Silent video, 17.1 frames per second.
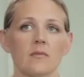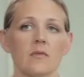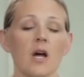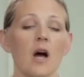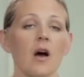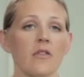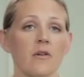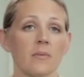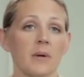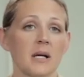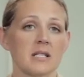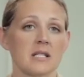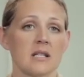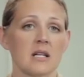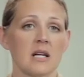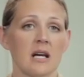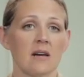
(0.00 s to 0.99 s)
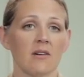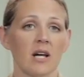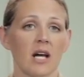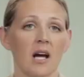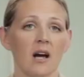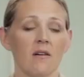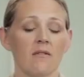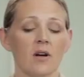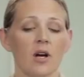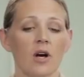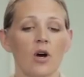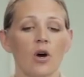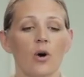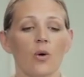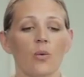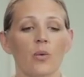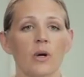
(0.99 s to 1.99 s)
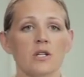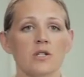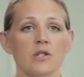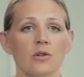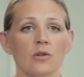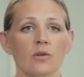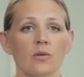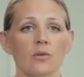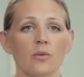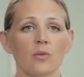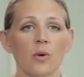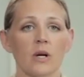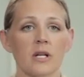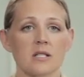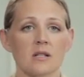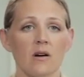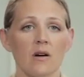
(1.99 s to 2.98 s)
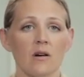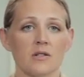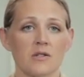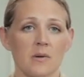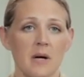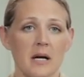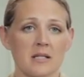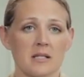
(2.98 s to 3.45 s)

the other rates in the Navy have. We do what is called direct